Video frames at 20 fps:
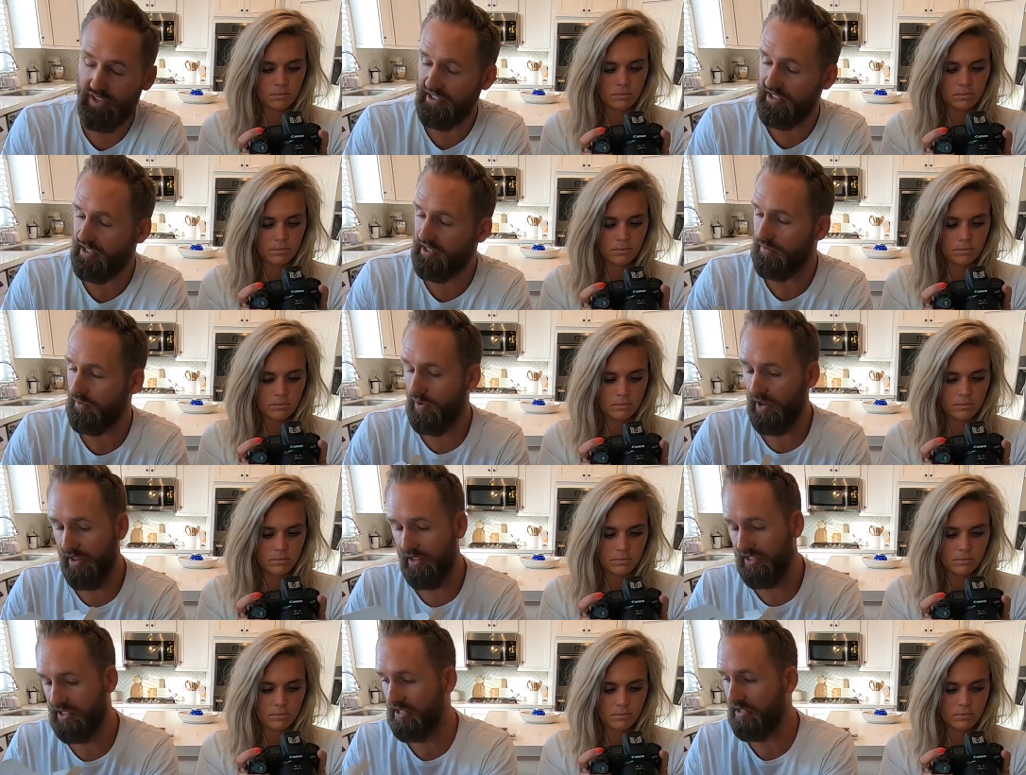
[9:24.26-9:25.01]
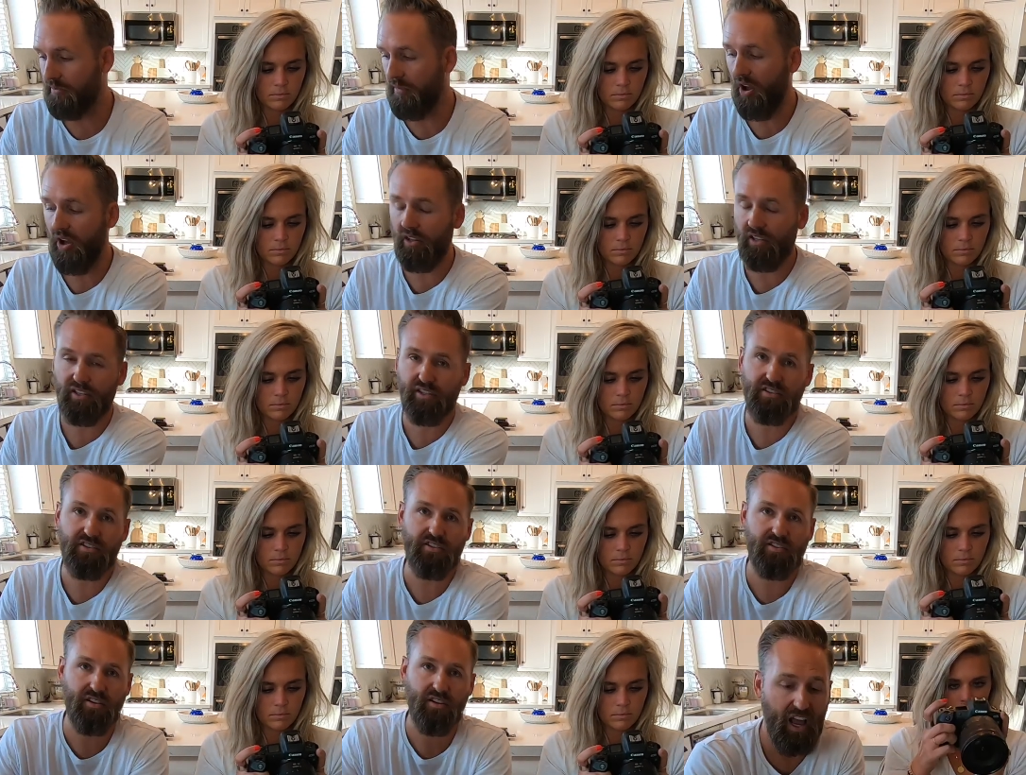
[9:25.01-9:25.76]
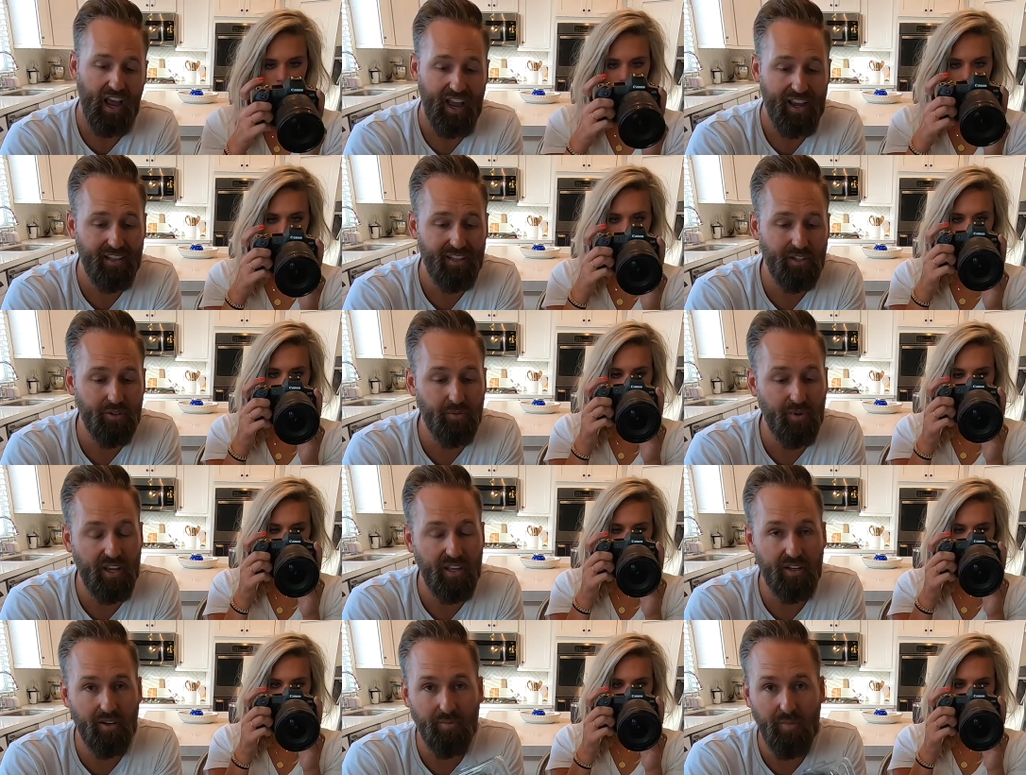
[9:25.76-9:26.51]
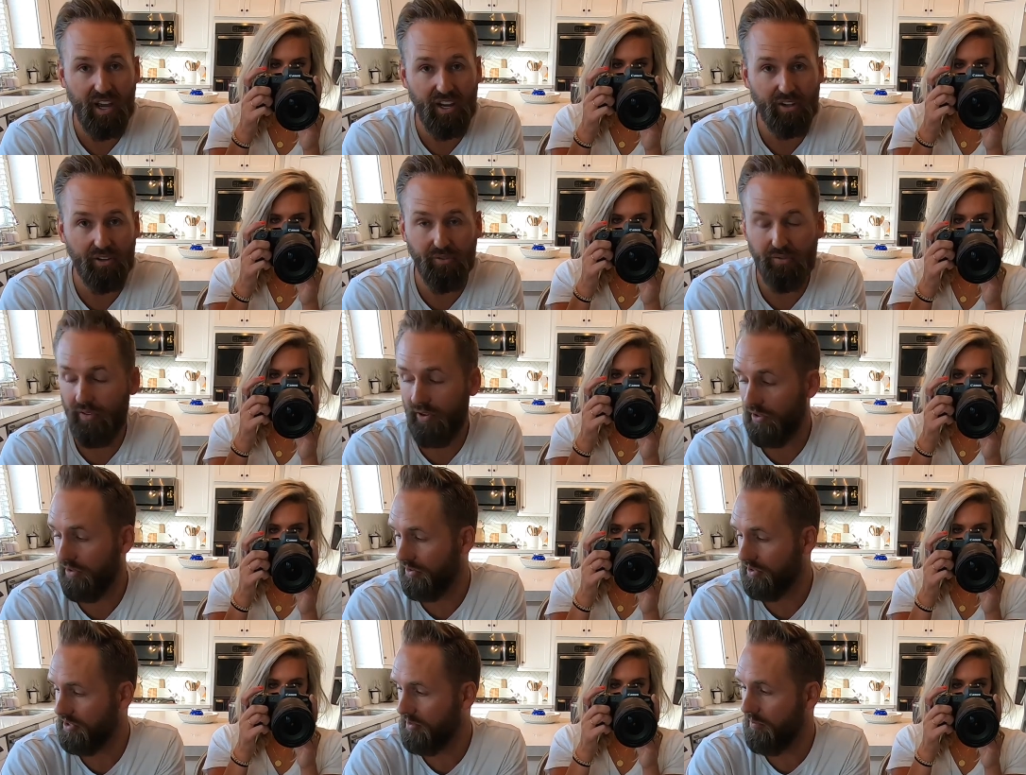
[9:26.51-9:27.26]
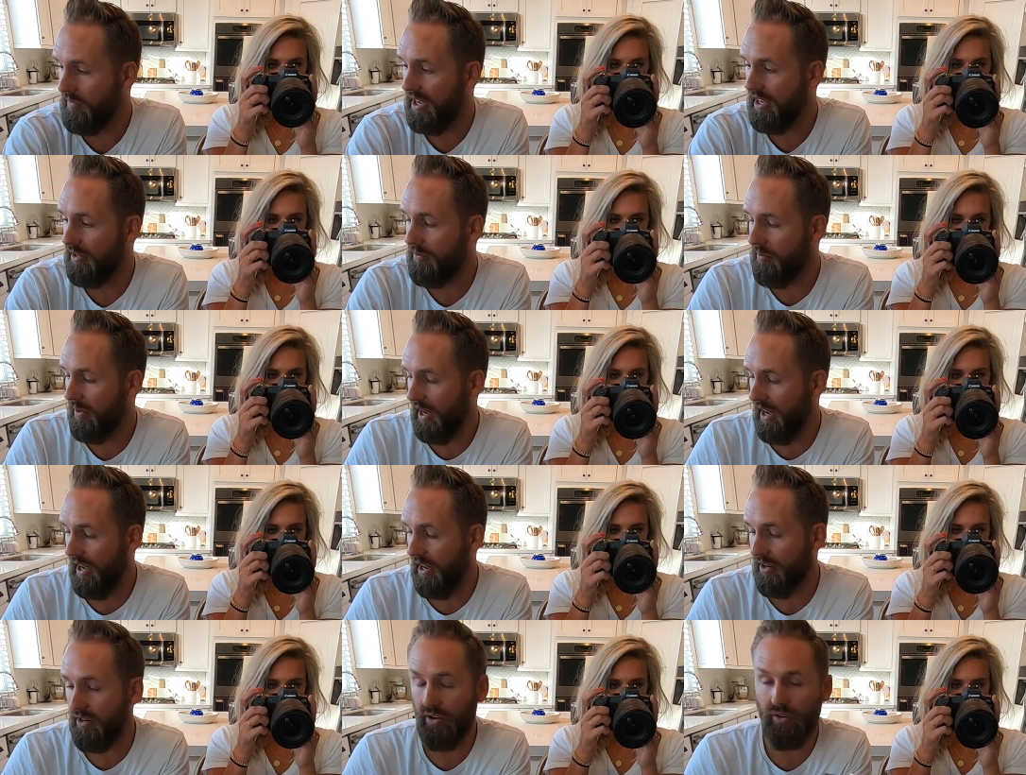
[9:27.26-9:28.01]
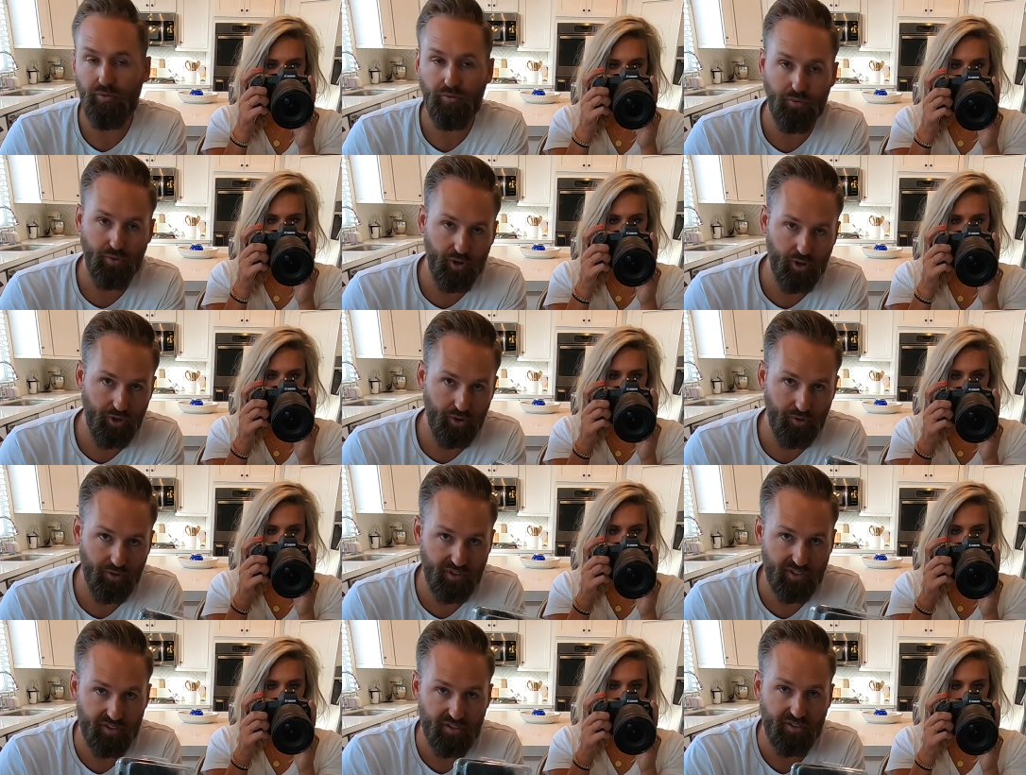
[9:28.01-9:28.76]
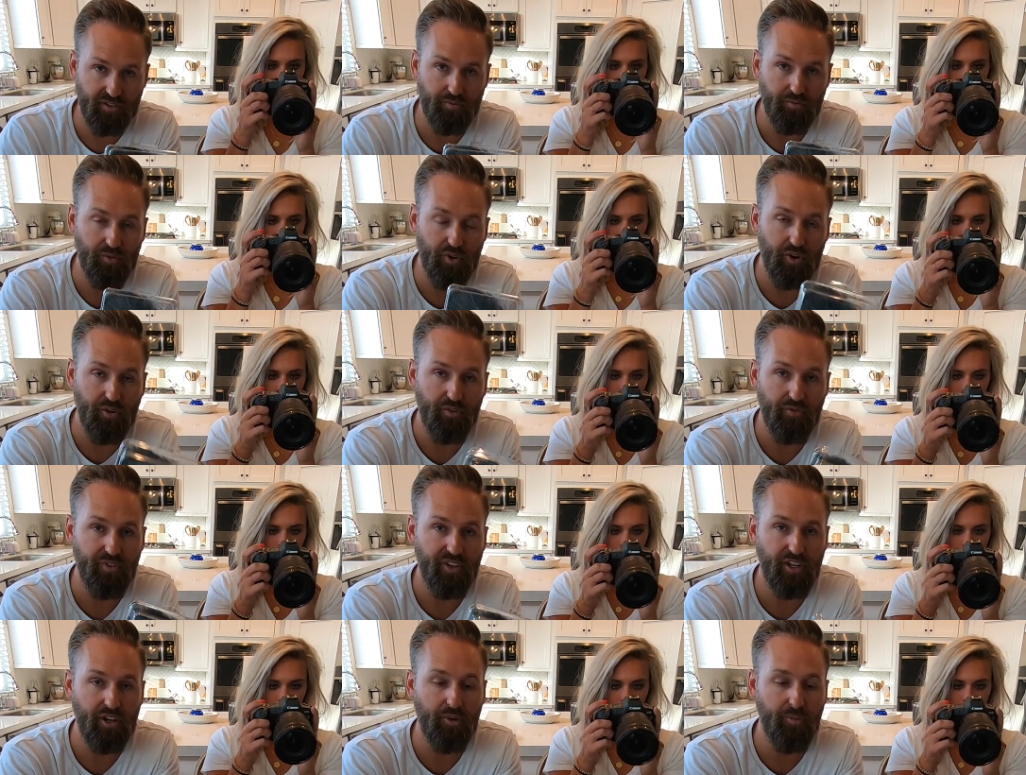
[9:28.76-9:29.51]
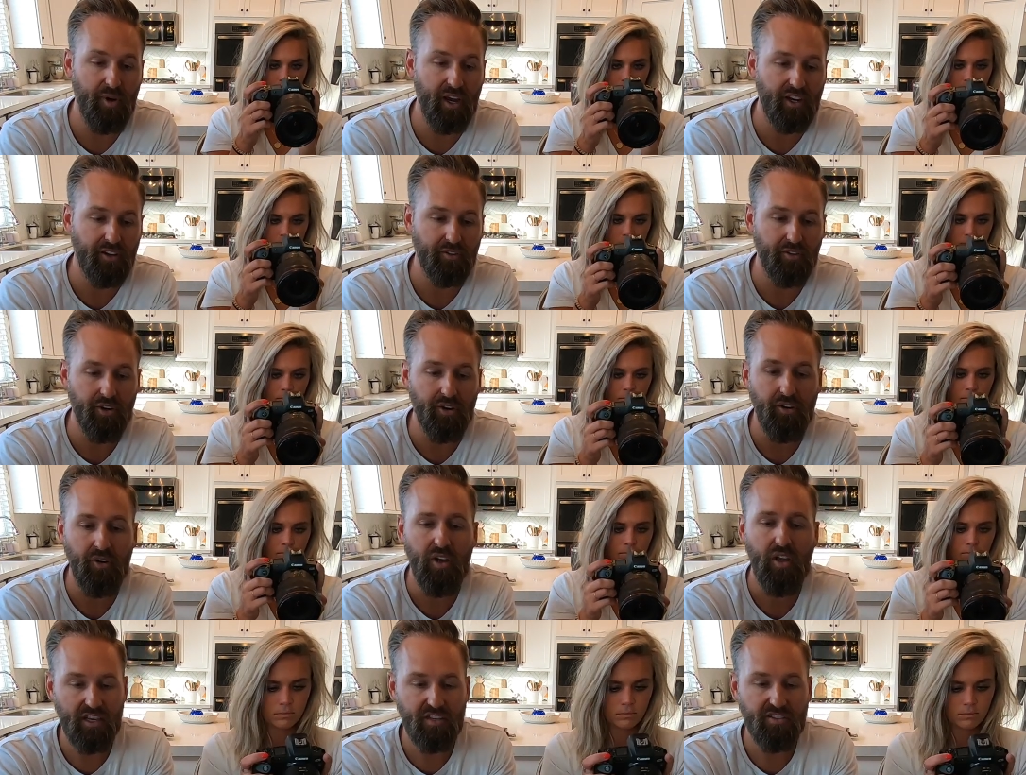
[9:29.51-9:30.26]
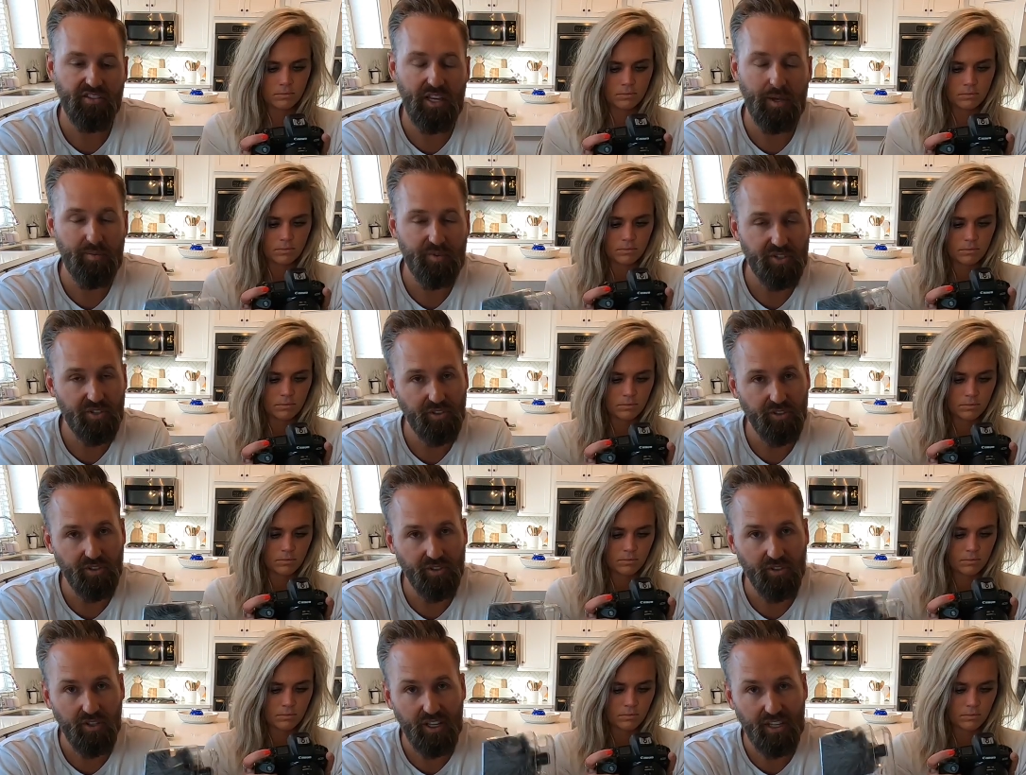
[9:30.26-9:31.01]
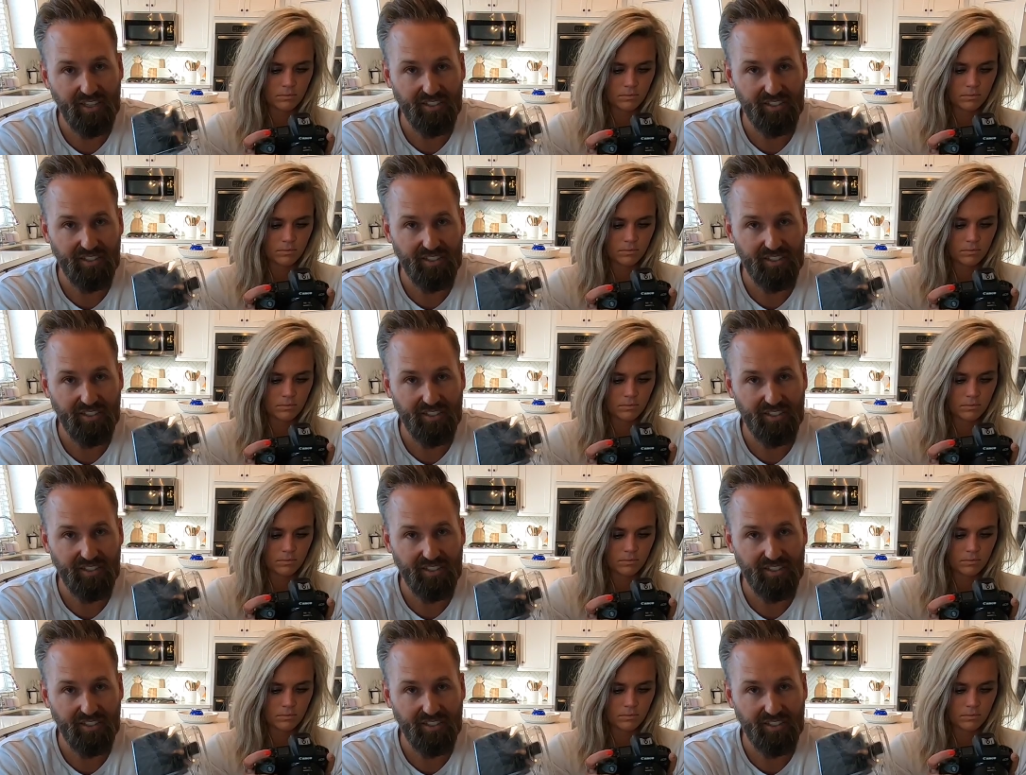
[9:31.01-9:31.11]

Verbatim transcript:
Speaker 1: This is one of the smallest, highly rated microphones made by Rode. This is the Rode Video Micro. Exceptional,